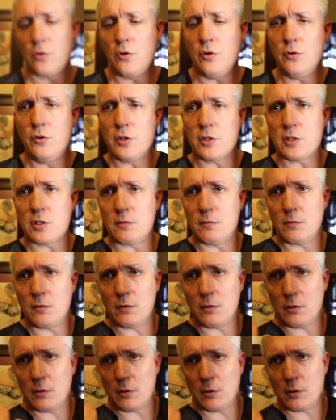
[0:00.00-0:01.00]
you just
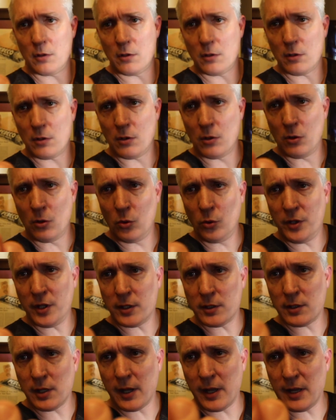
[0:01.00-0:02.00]
hold
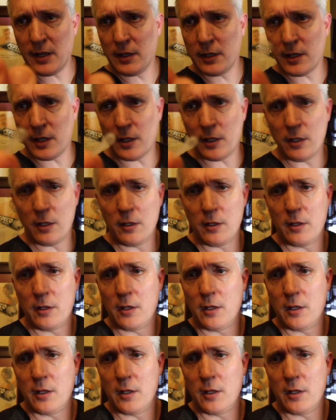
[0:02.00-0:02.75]
it tightly.